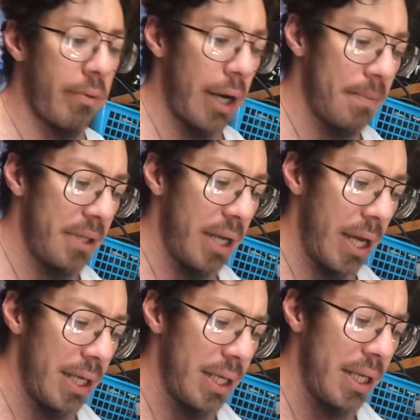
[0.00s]
grams a
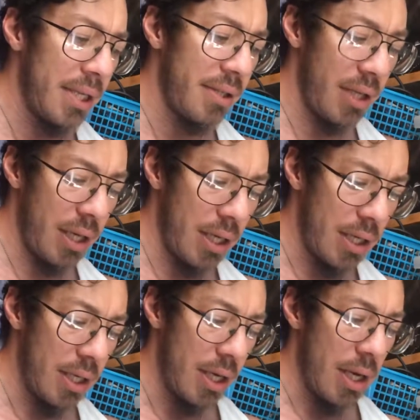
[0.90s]
day easily.
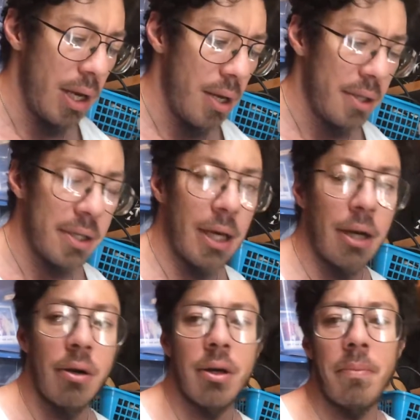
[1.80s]
I
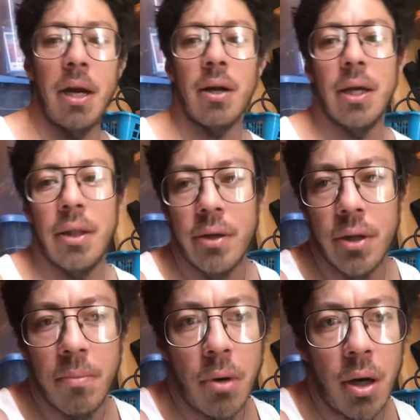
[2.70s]
know in America they're in
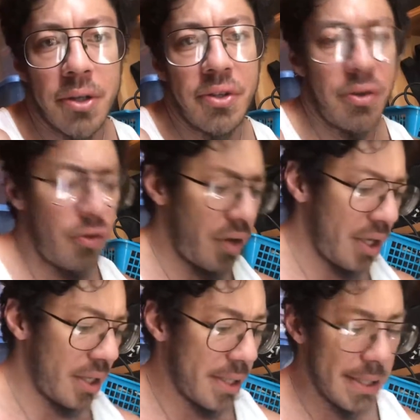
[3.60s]
the Monster
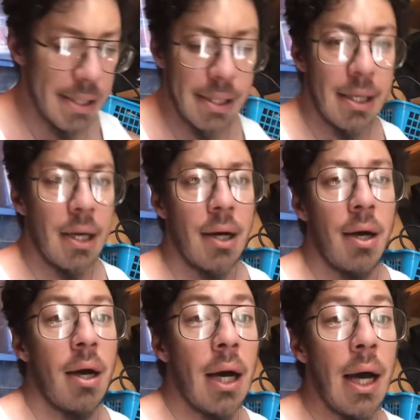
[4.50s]
drinks.
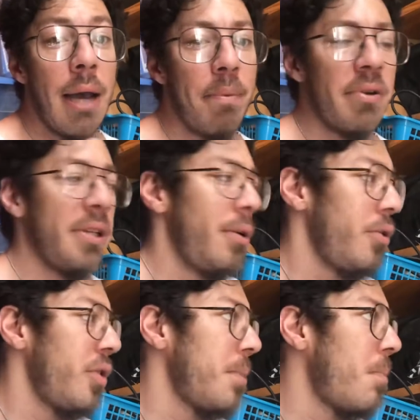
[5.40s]
I personally
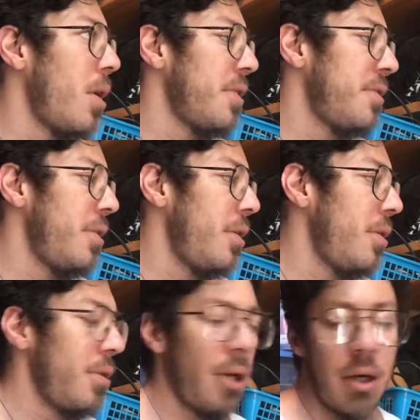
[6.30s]
don't drink
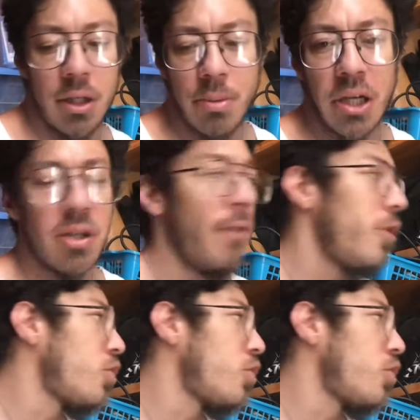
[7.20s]
Monster, especially if you're